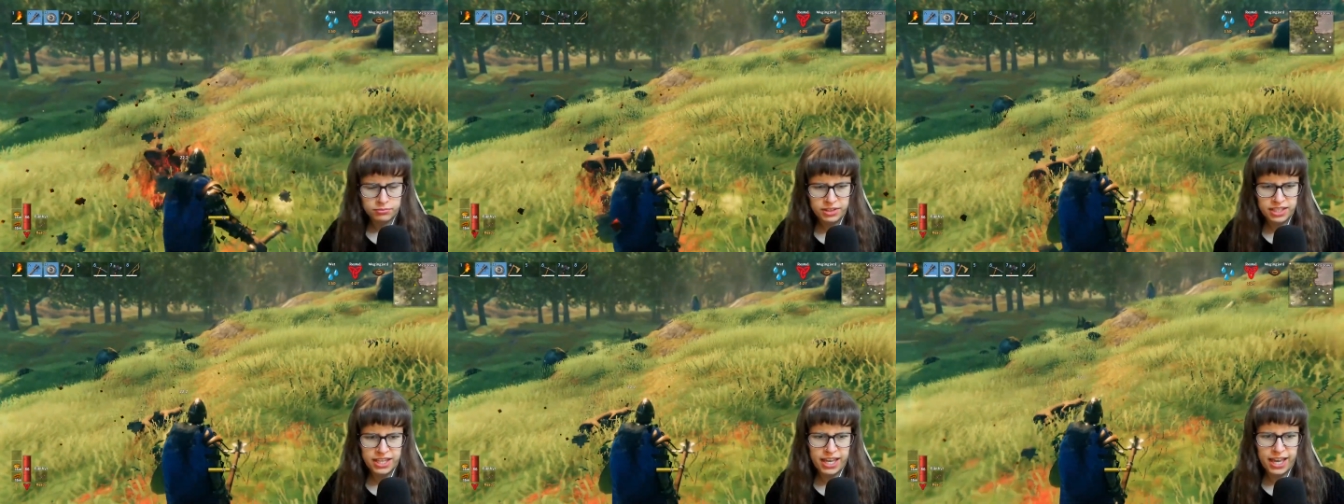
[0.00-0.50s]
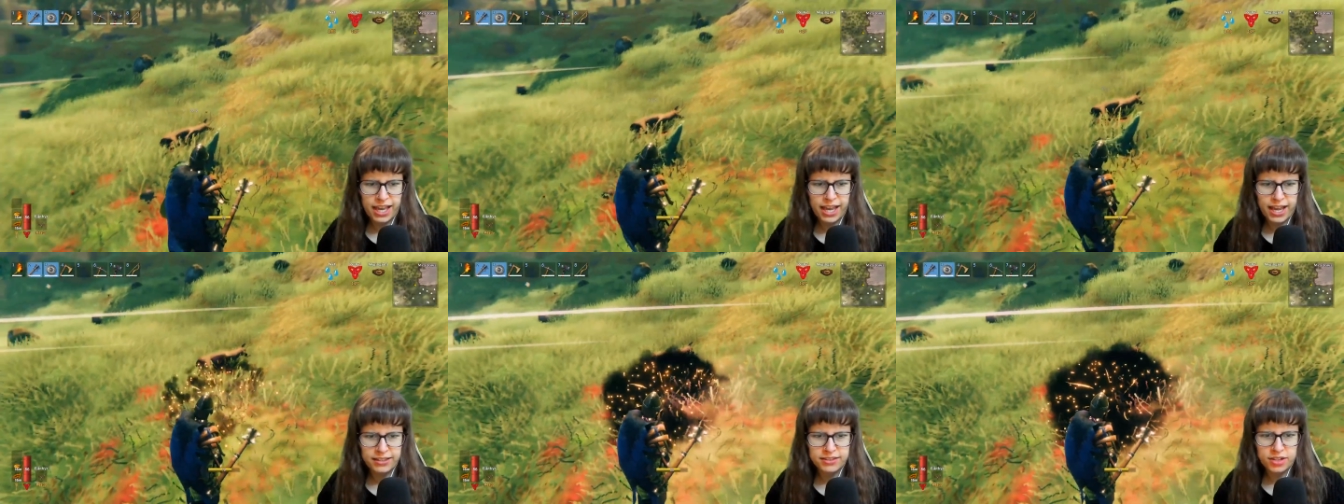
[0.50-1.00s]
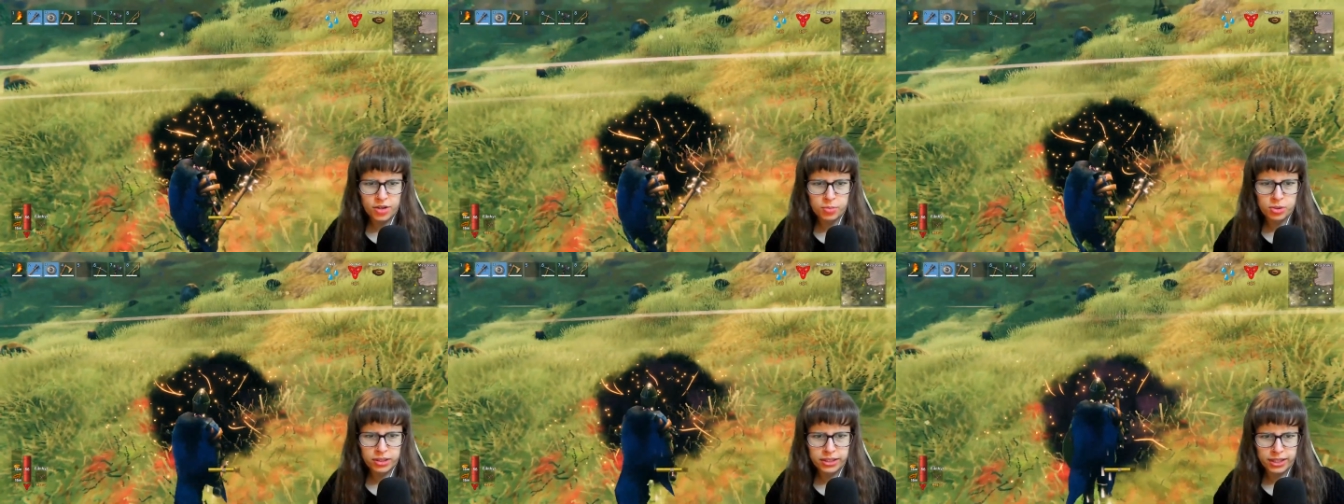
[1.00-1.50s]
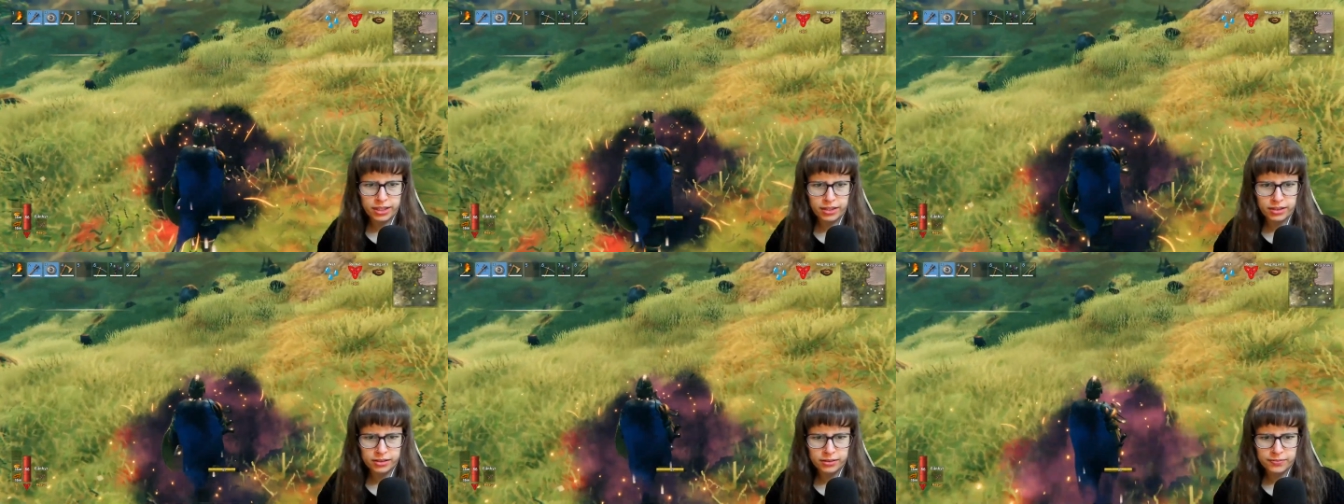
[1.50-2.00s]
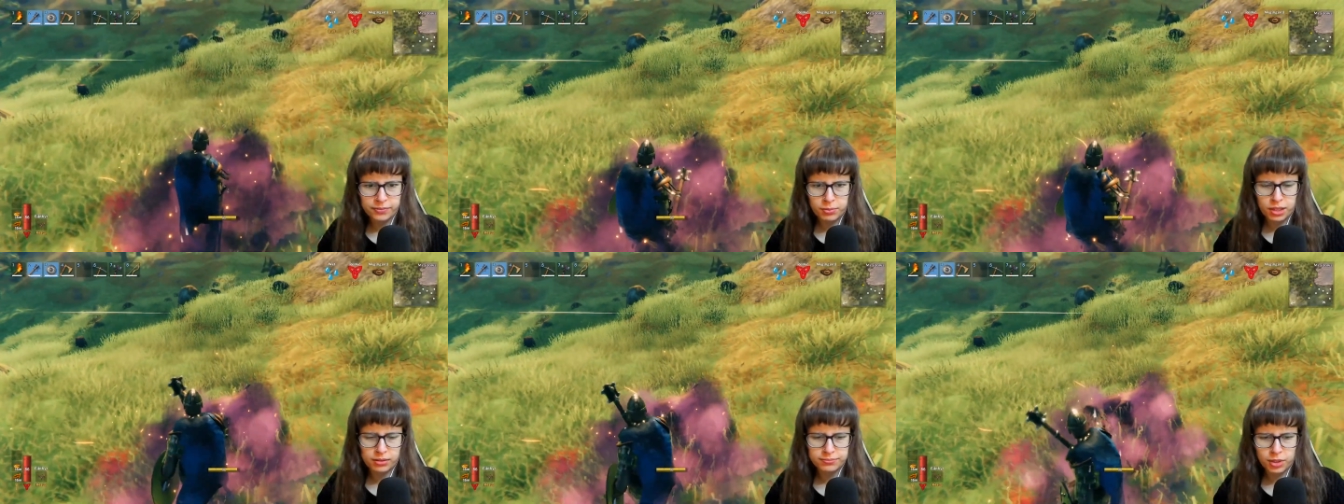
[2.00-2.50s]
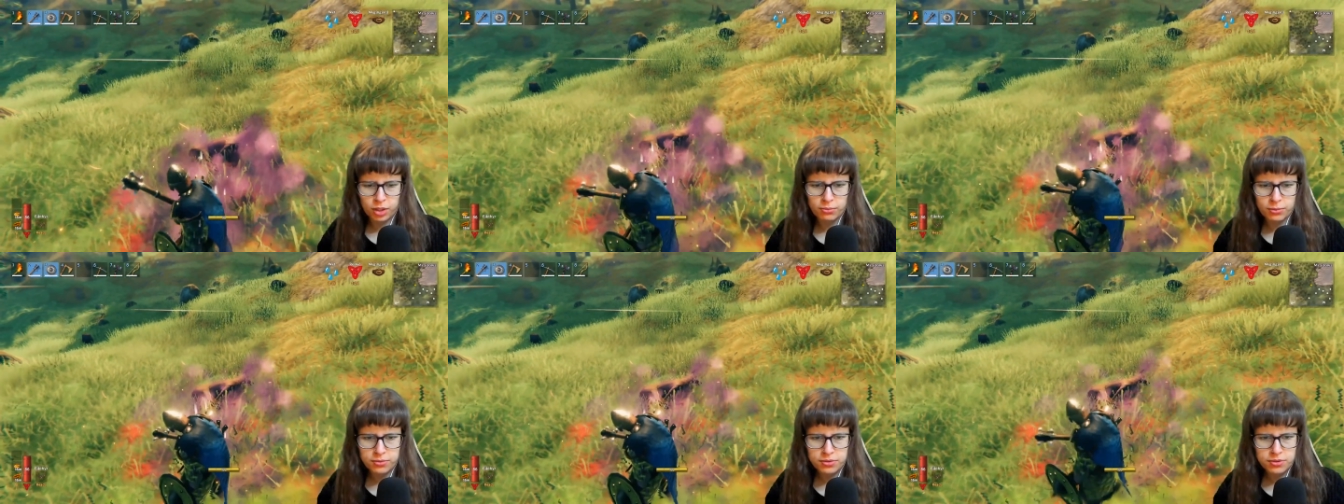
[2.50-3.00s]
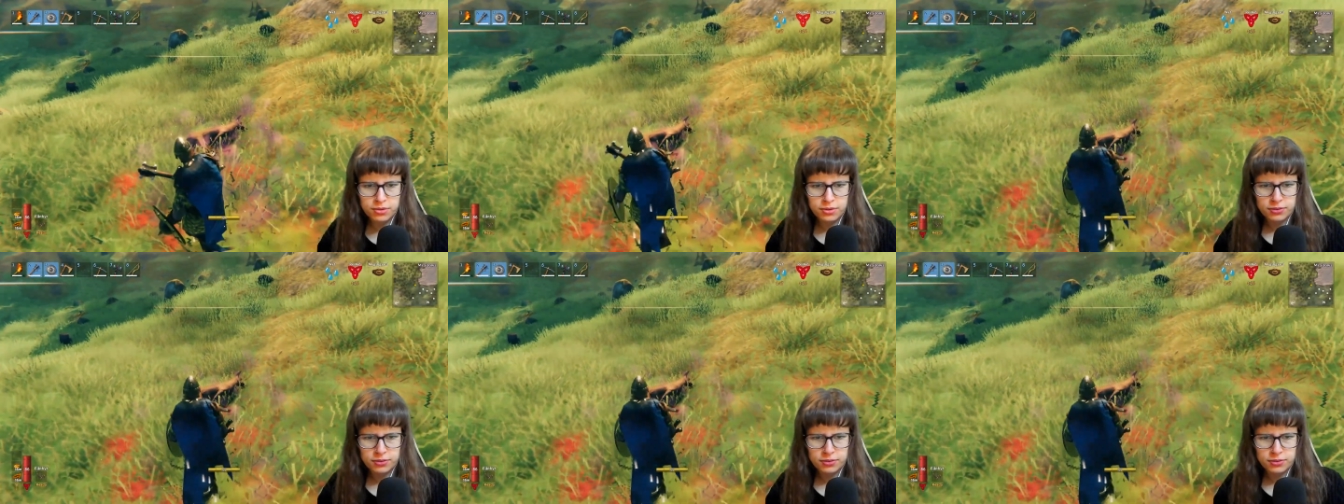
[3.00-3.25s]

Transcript: Yeah, double kill. Well, almost.